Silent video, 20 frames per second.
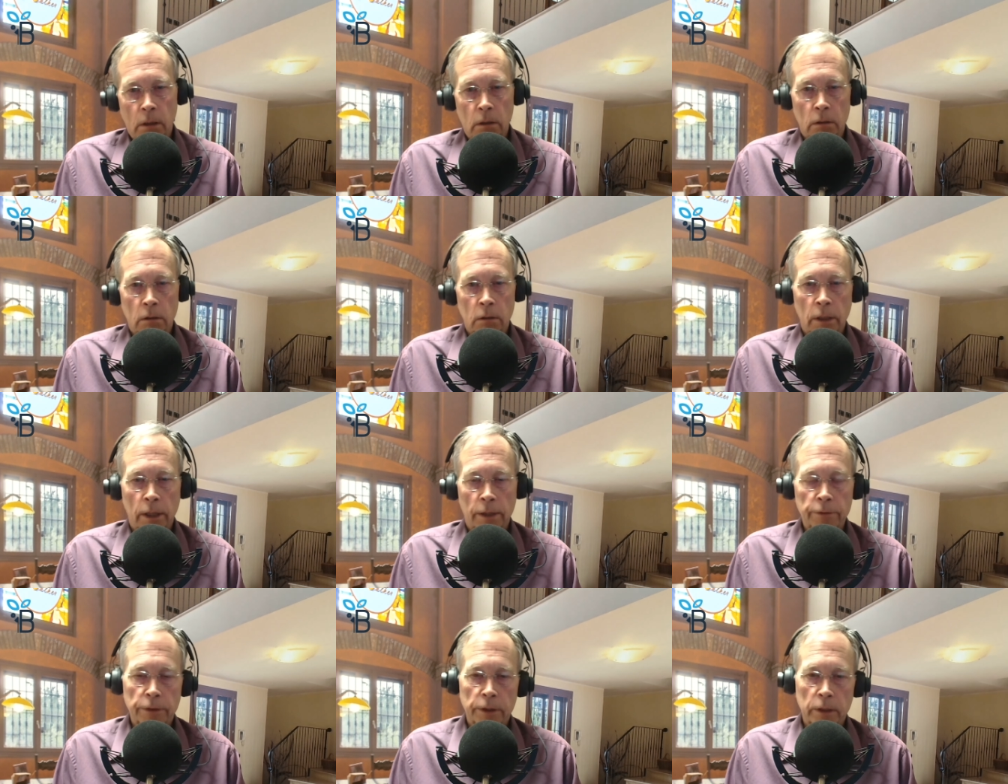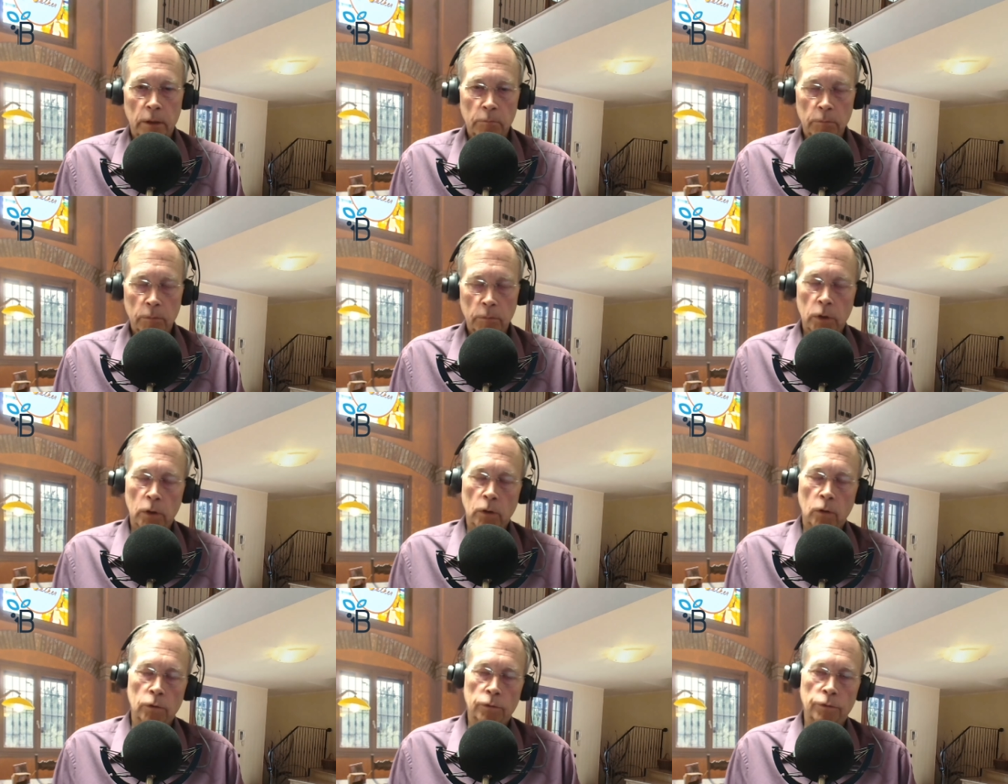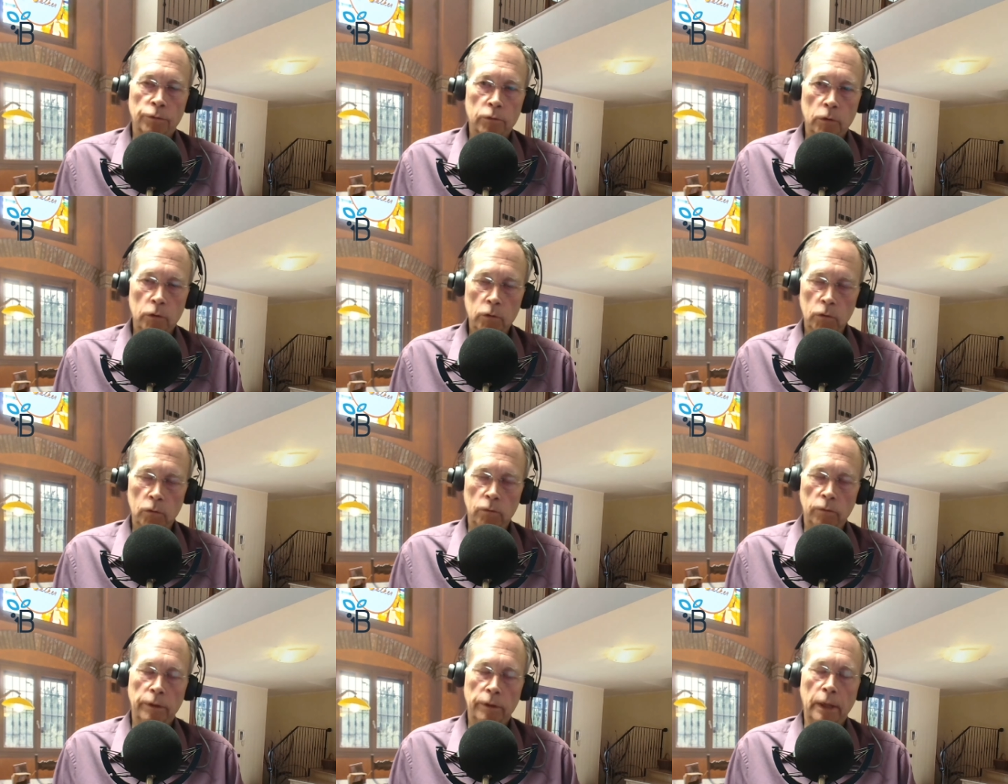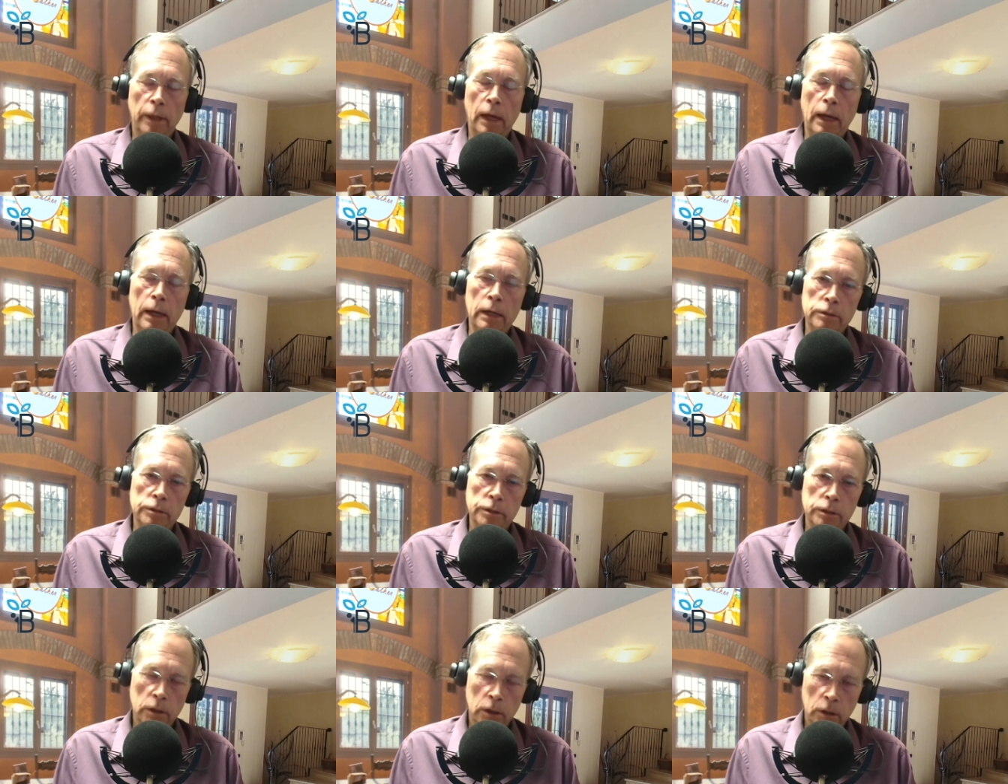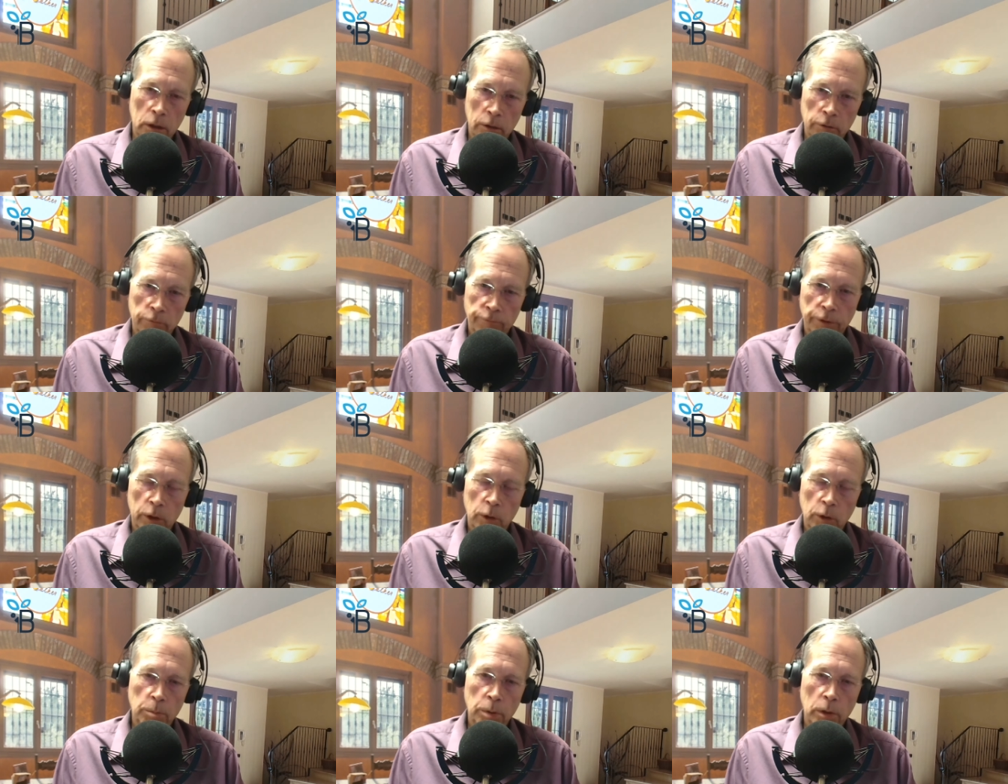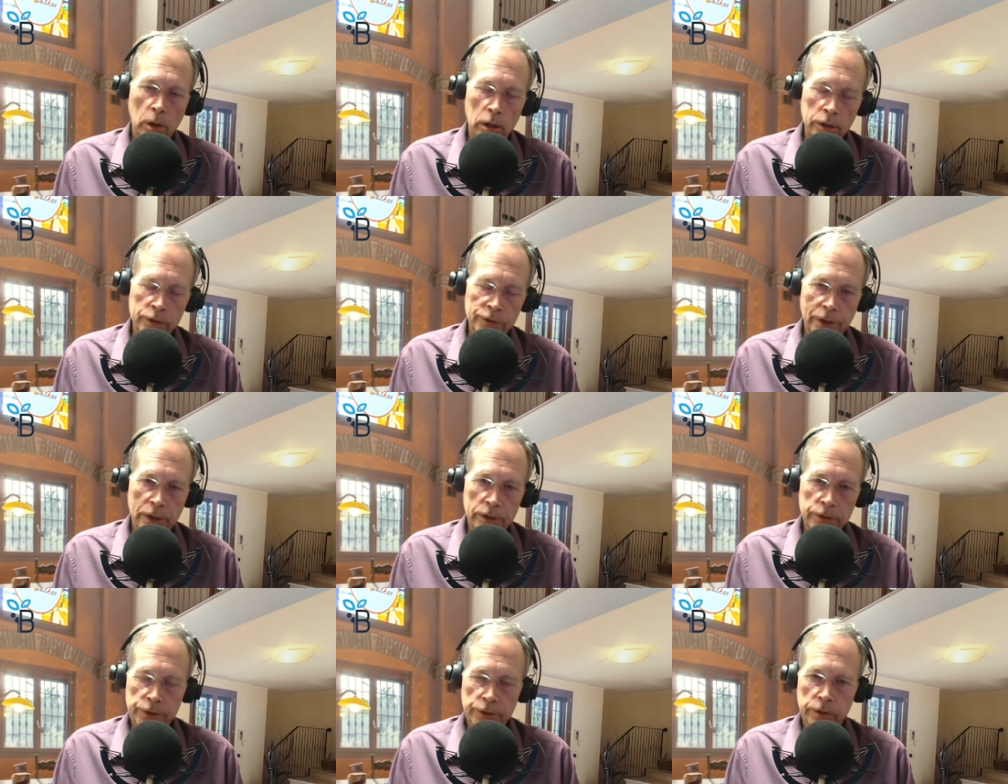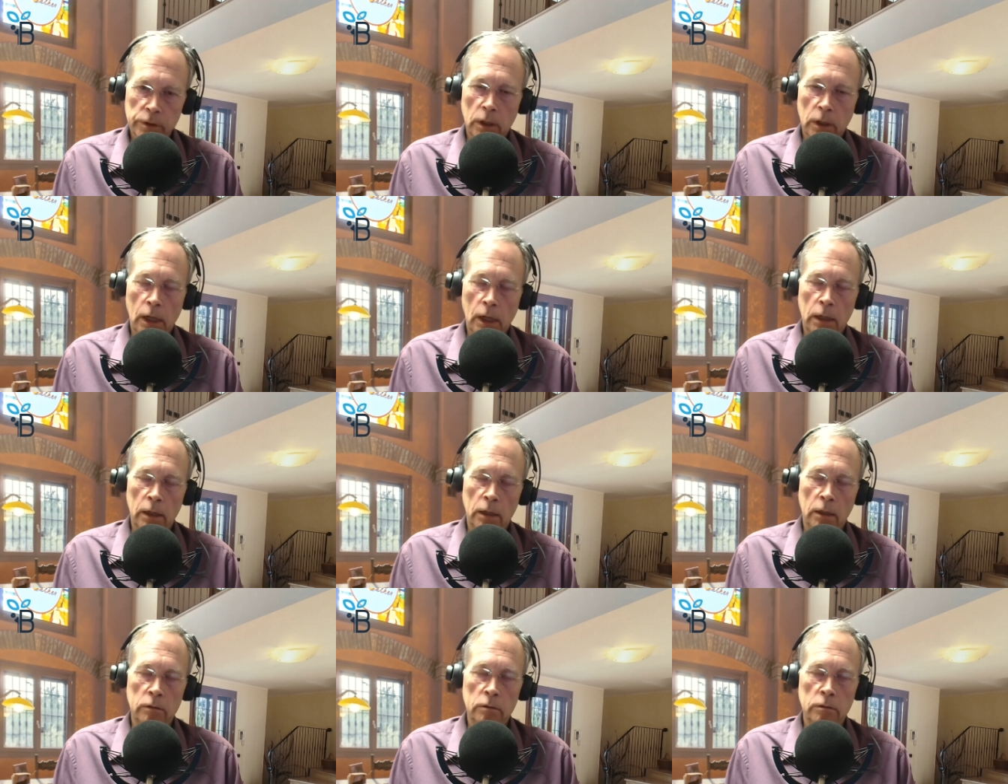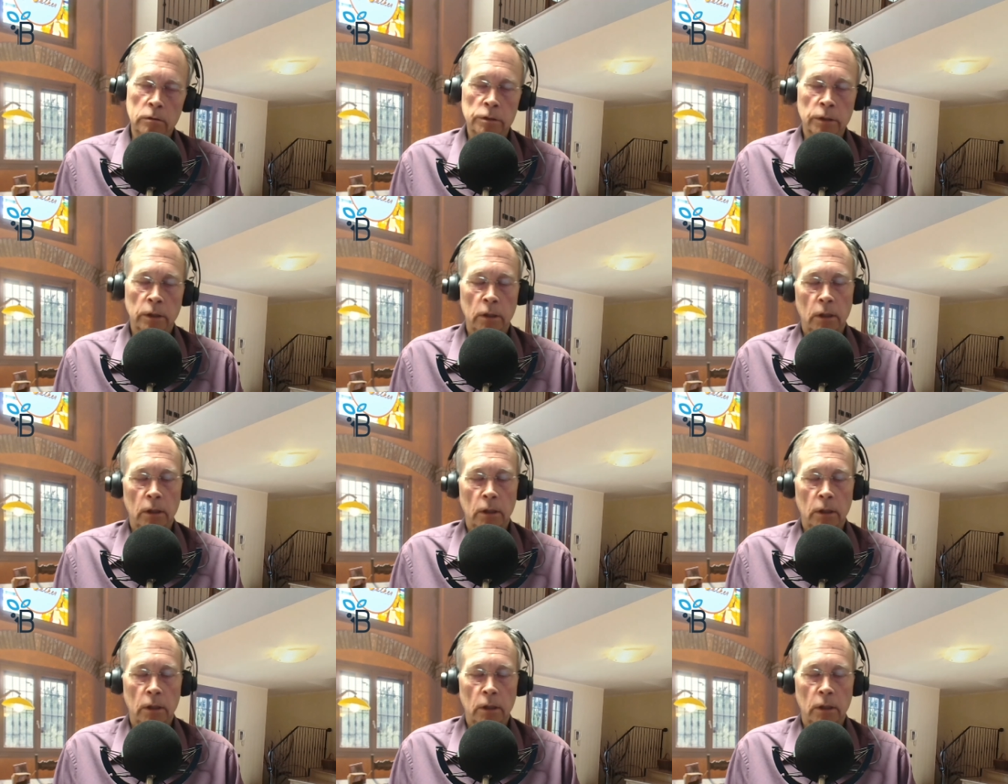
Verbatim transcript: let them go through that fear process. And,